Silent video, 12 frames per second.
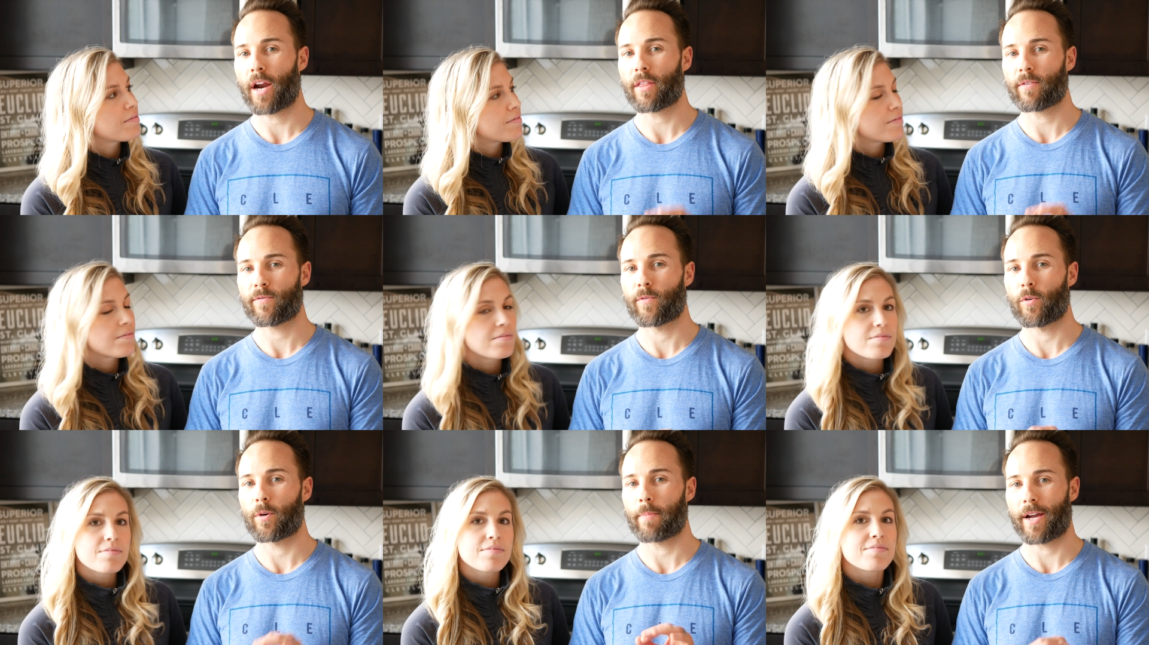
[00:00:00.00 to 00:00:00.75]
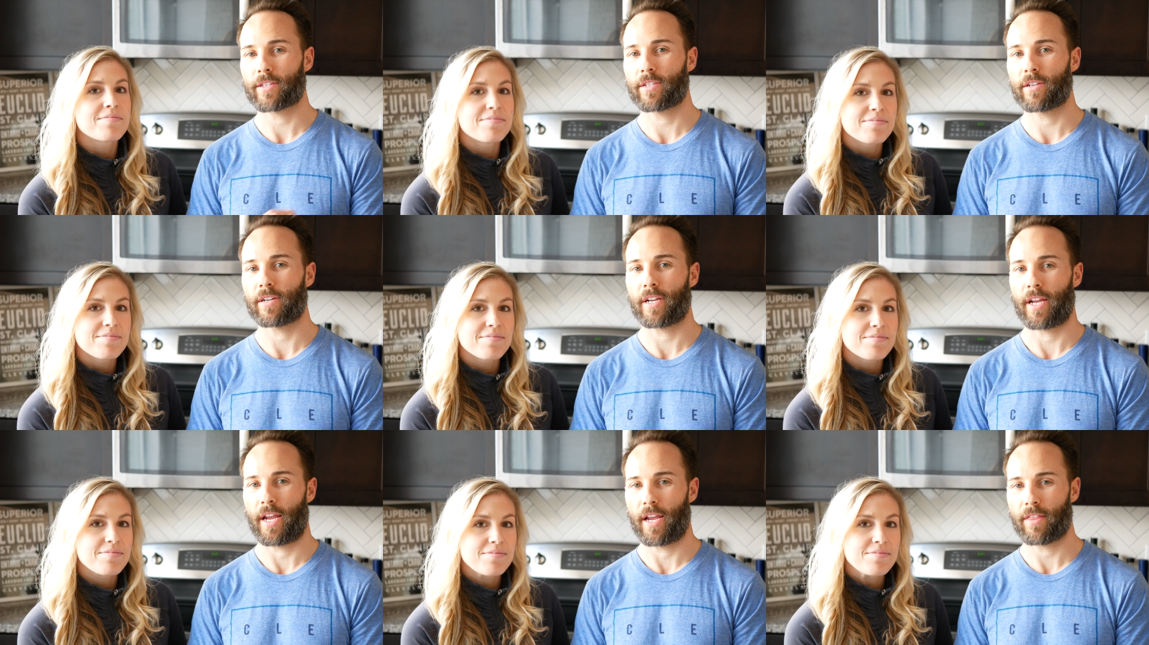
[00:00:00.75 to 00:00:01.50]
Speaker 1: out of the four
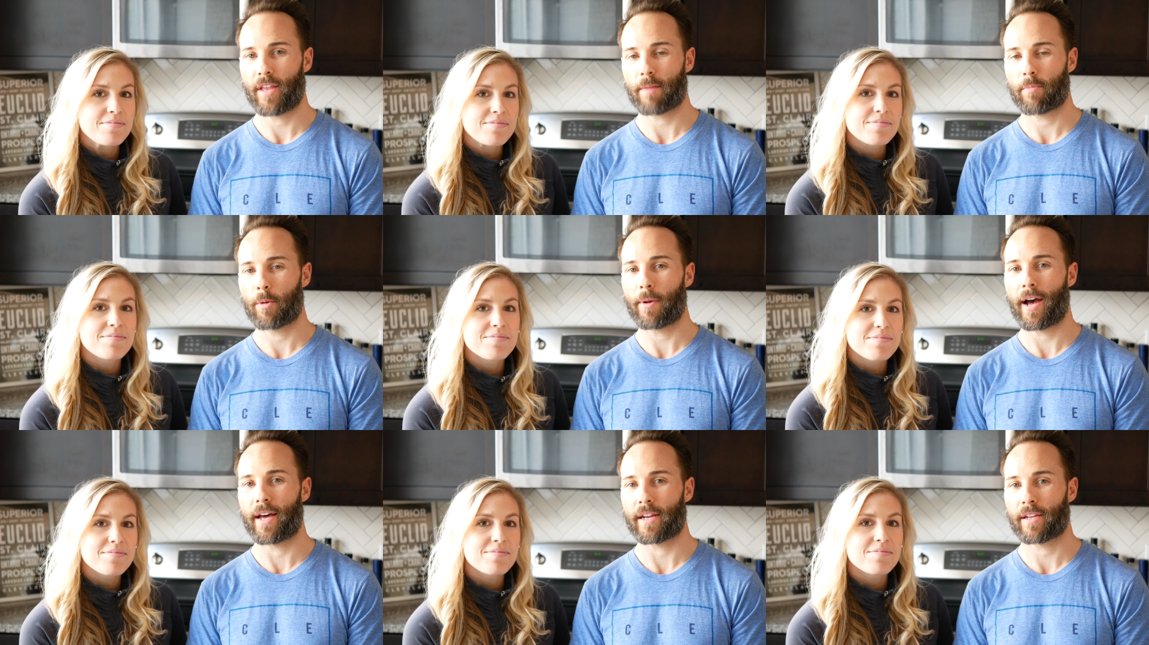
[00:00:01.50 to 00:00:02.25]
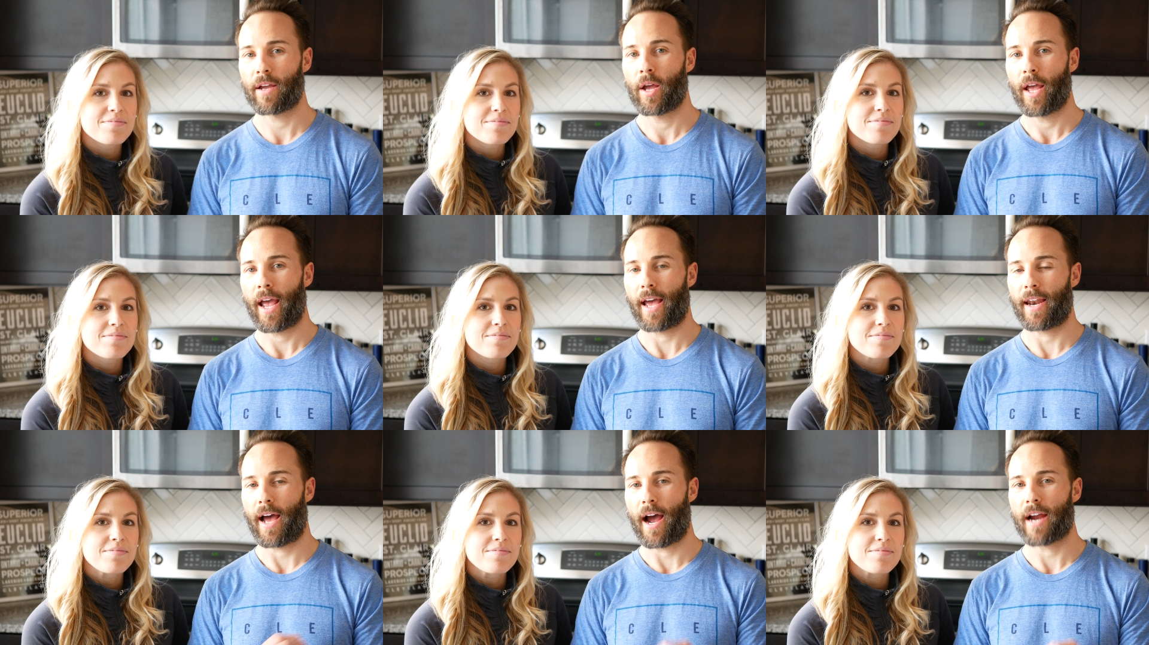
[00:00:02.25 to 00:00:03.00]
bacteria in that probiotic
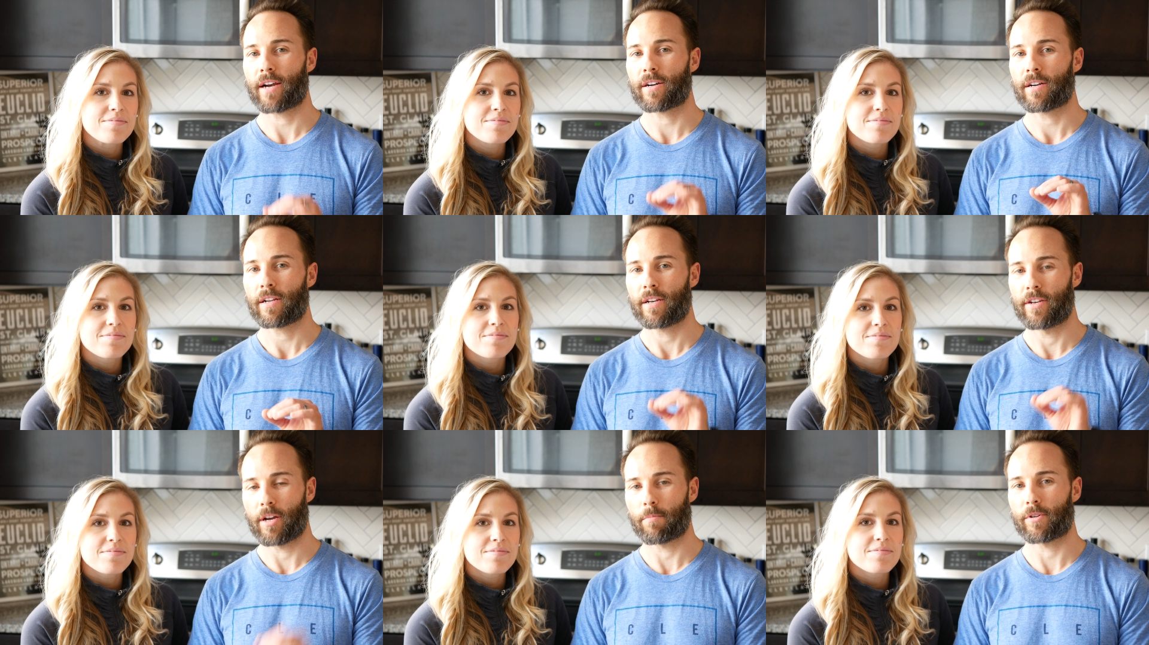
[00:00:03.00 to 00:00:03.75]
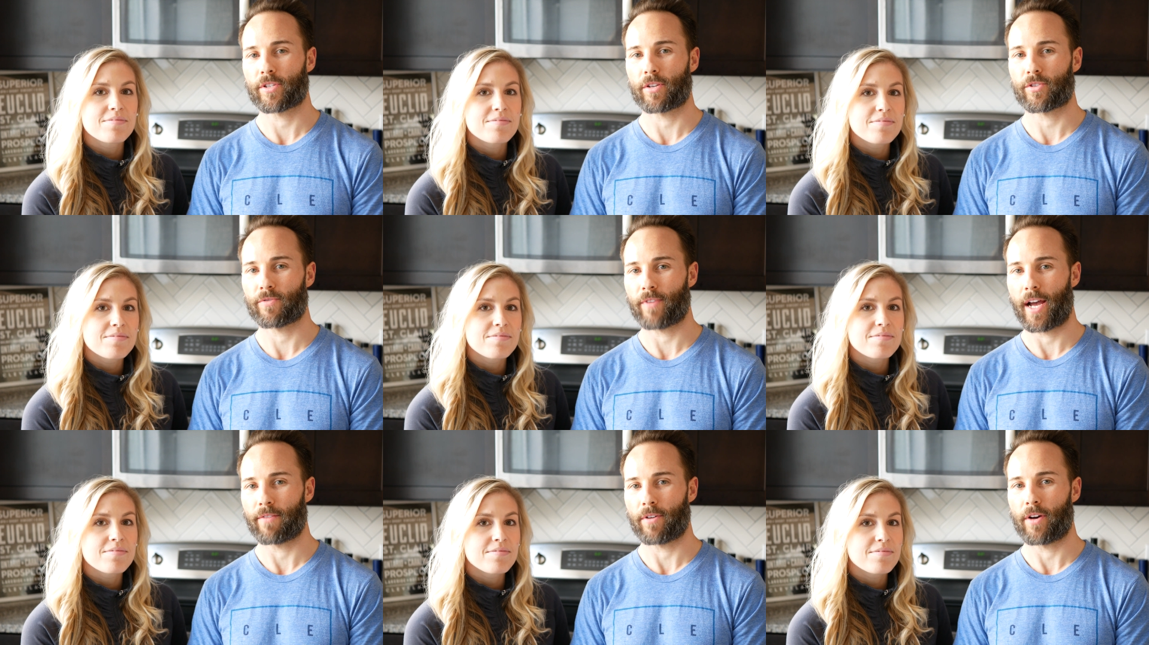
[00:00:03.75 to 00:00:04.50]
had higher numbers of
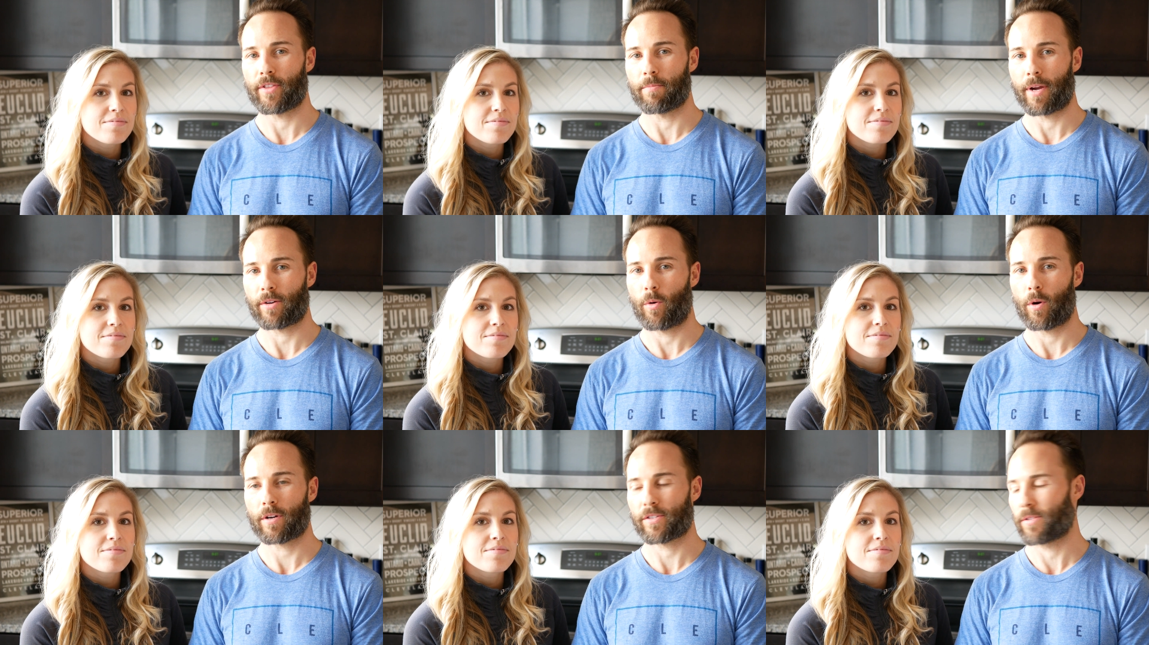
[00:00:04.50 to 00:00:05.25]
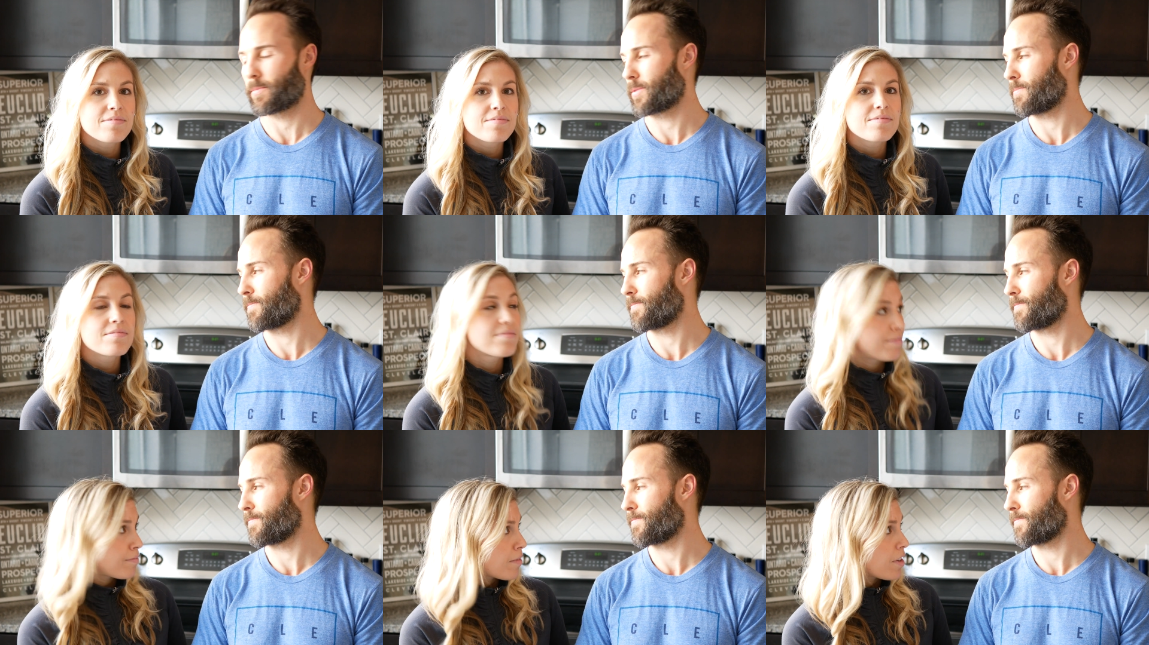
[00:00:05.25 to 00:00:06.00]
survival of the microorganisms.
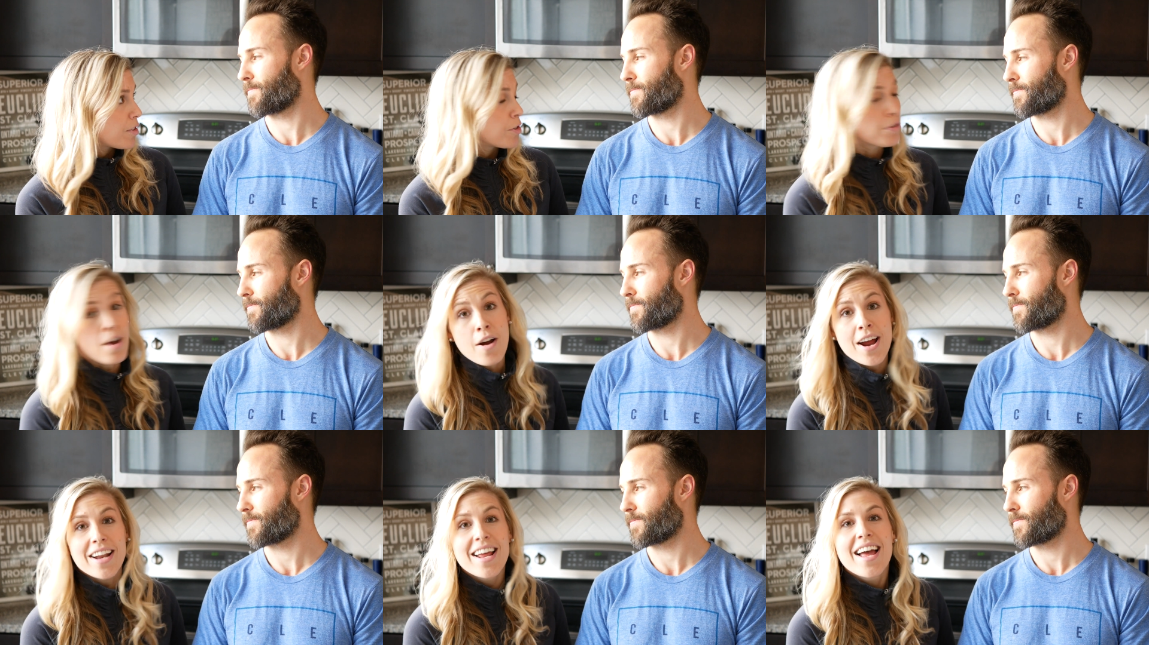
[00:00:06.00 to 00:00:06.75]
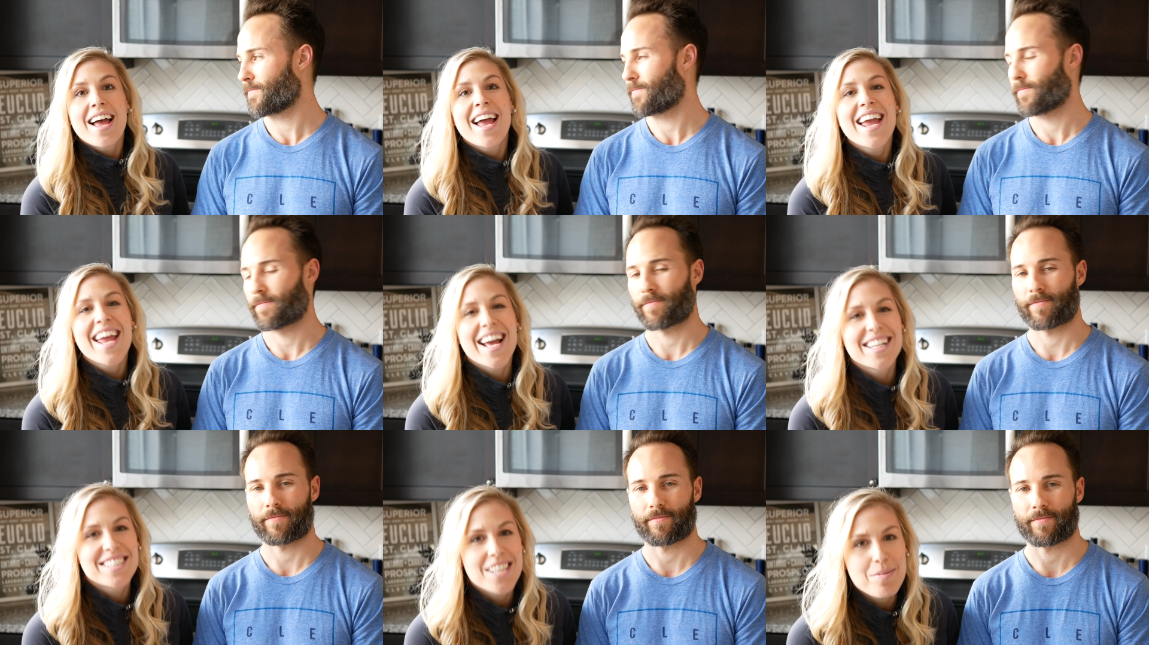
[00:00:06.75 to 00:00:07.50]
Truth.
Speaker 2: All right.
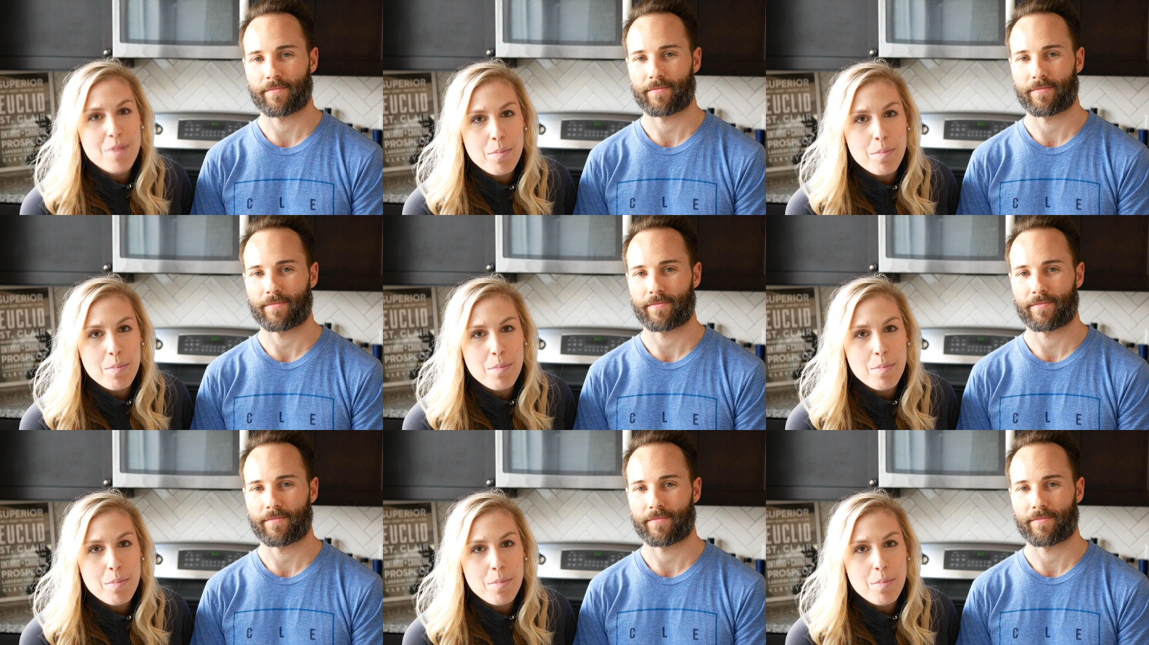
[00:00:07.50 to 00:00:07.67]
And tip